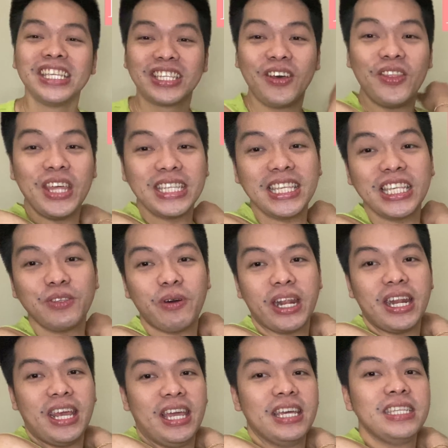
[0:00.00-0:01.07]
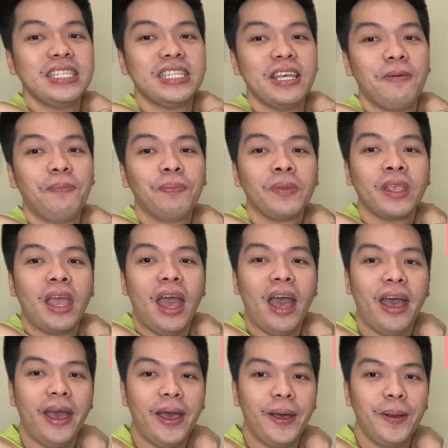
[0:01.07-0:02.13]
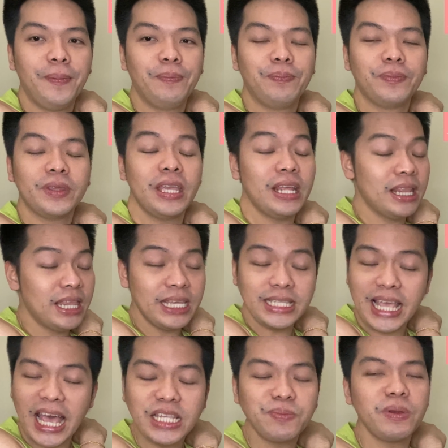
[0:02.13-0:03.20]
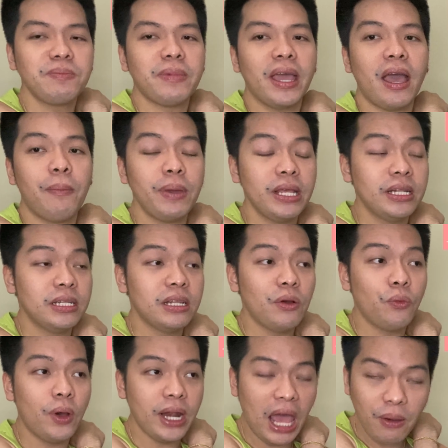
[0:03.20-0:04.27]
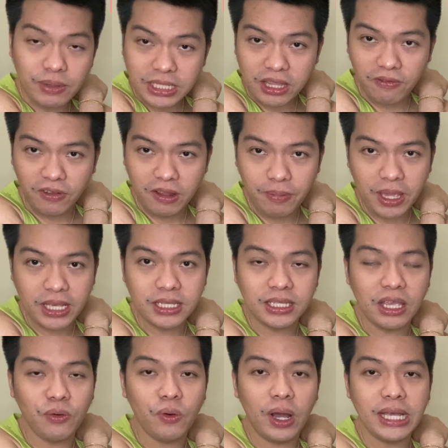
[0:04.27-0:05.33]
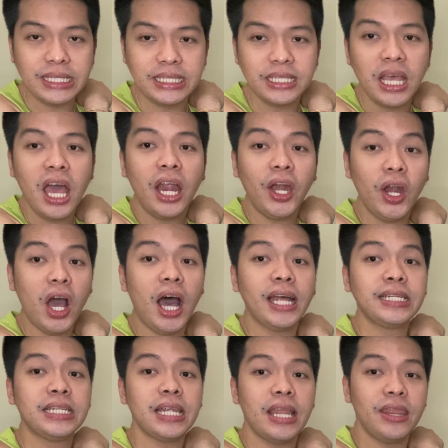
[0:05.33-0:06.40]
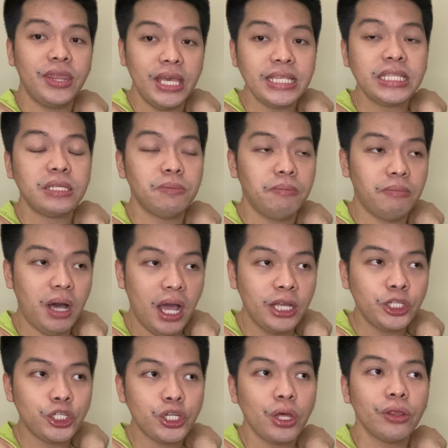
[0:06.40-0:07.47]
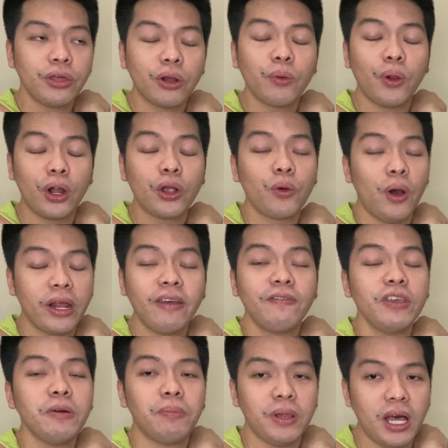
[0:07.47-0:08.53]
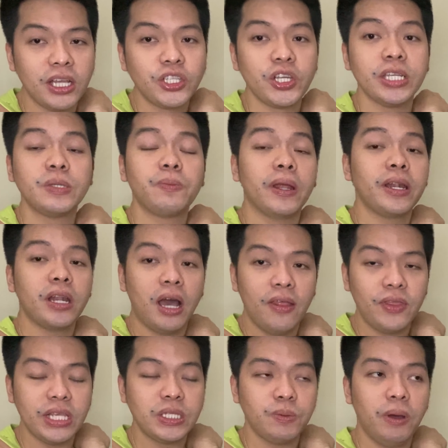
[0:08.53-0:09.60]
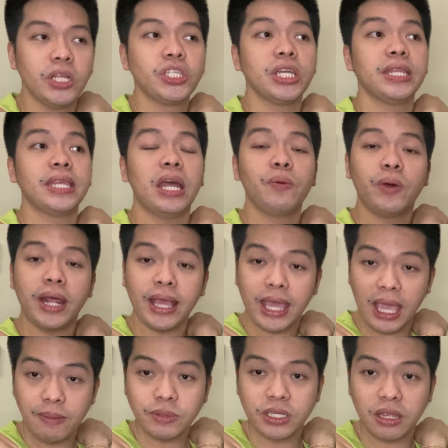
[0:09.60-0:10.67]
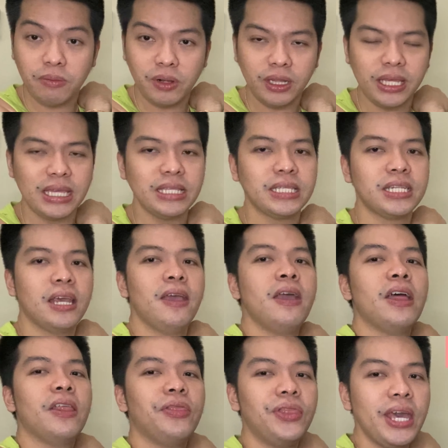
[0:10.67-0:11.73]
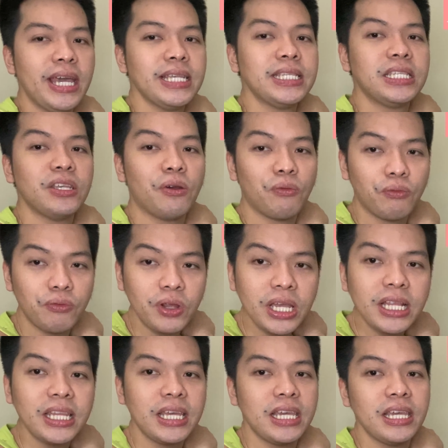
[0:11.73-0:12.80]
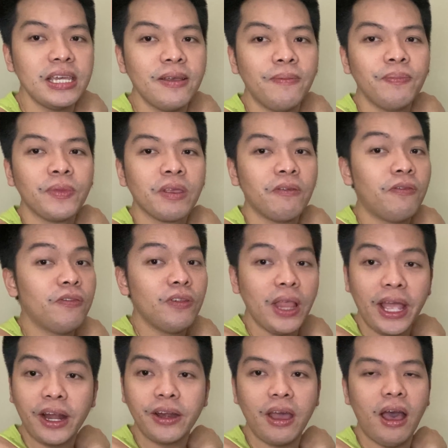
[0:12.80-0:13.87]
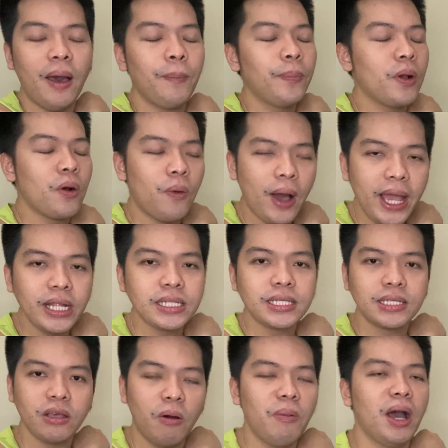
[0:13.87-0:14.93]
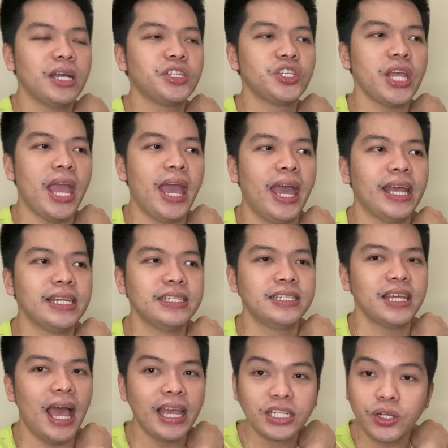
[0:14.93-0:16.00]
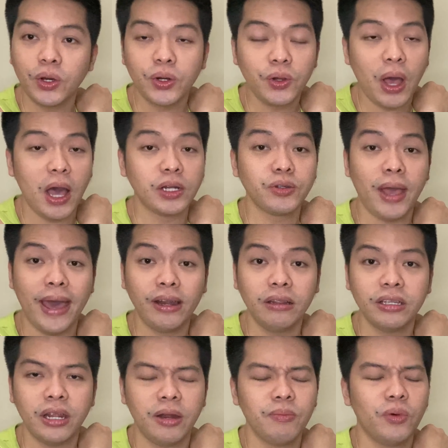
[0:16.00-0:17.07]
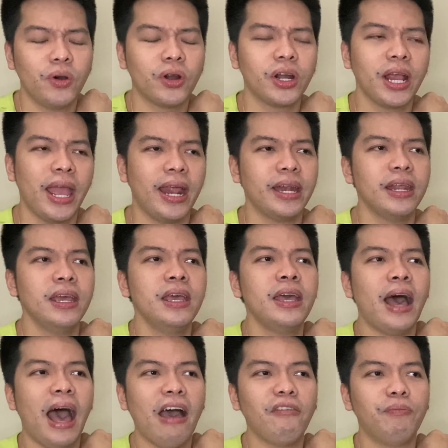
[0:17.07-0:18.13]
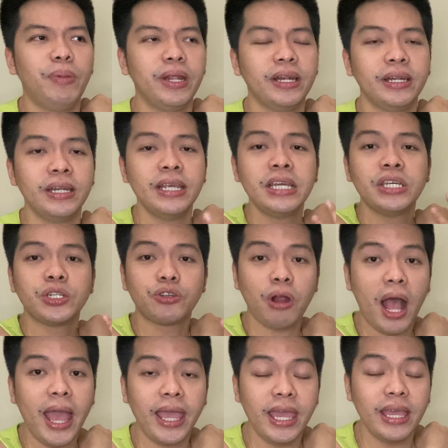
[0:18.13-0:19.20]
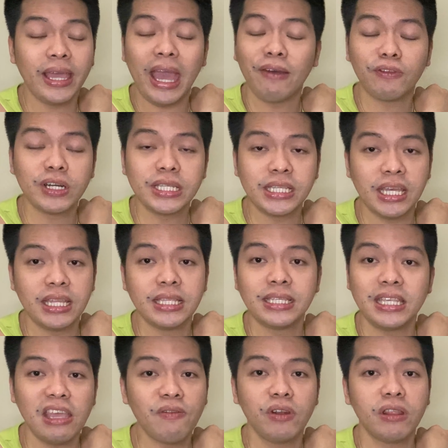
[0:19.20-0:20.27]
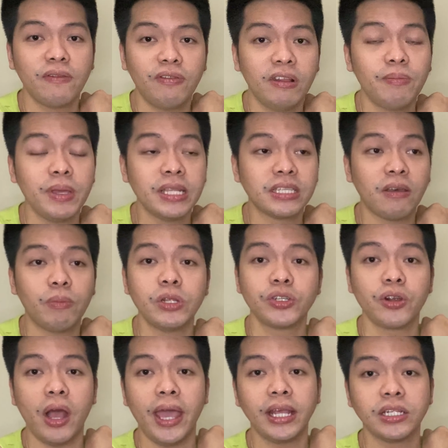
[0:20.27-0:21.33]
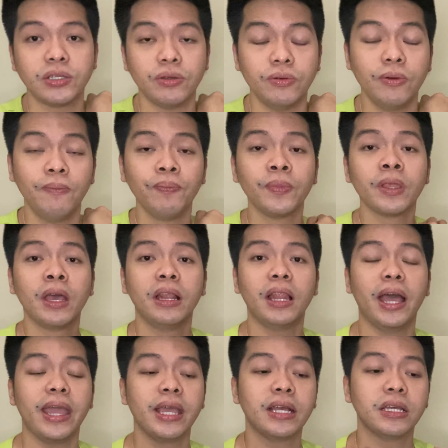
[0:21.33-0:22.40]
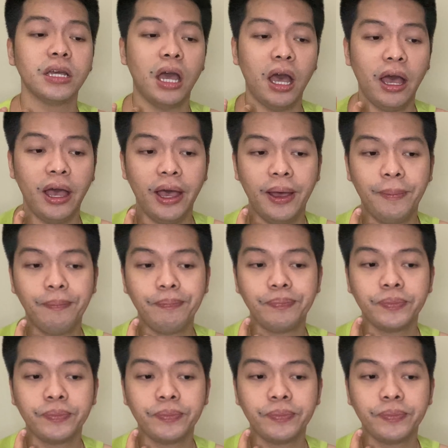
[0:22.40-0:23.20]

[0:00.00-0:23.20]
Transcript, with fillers: so this is what it is um, this has been my, I mean, when I was in the Philippines, it was not this much. There were quite a few blotches, but not this much. And then when I came to the Middle East, this really flared up quite so much and I don't know how to handle it anymore. And I've been trying ever since, even in the Philippines, I've been trying to like, um,